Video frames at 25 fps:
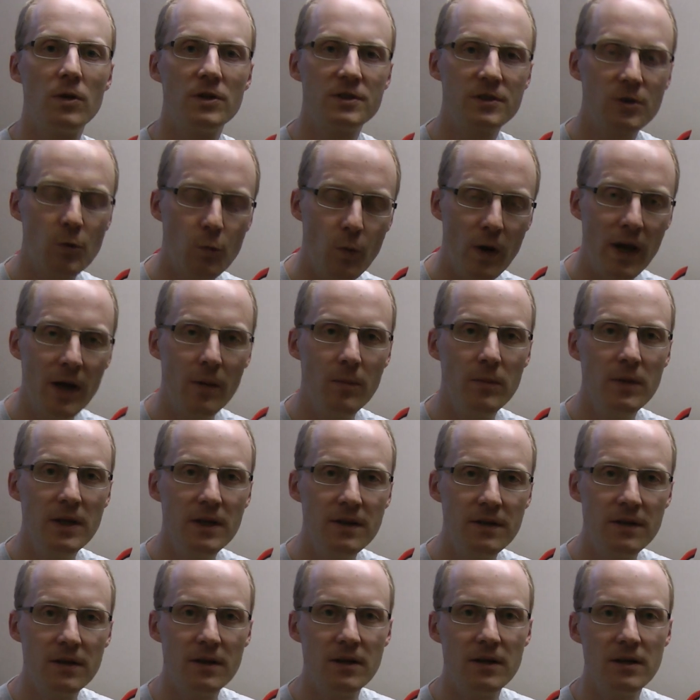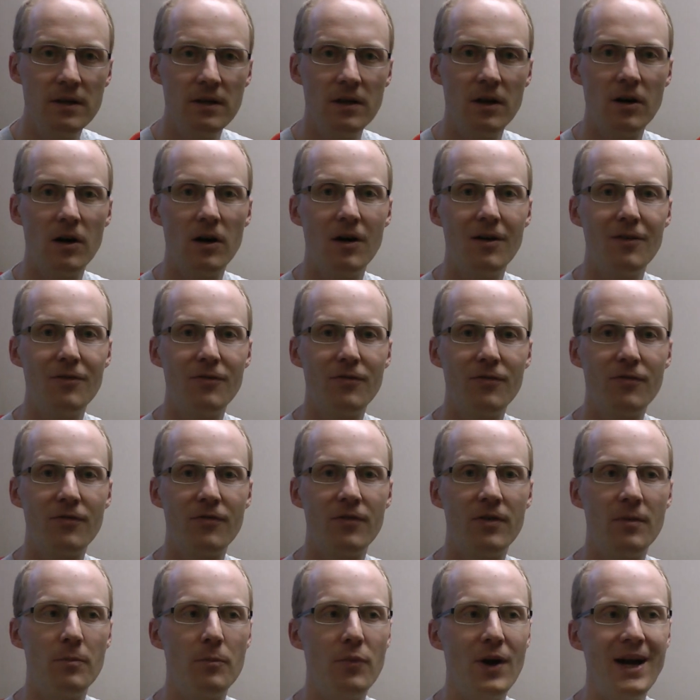square meter
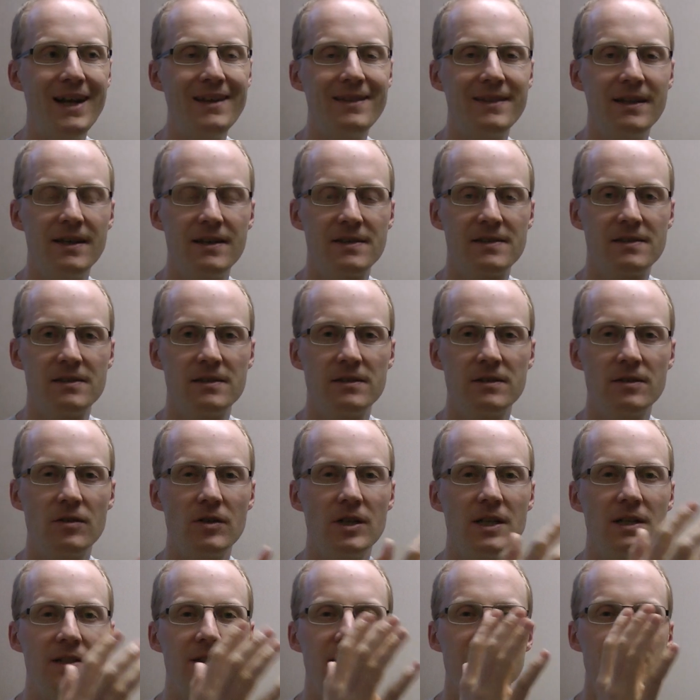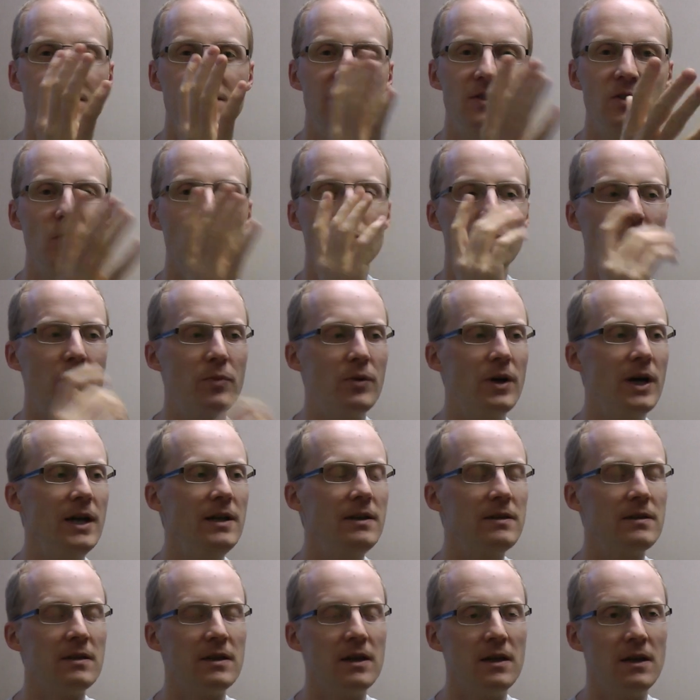of brightness. So that's super bright.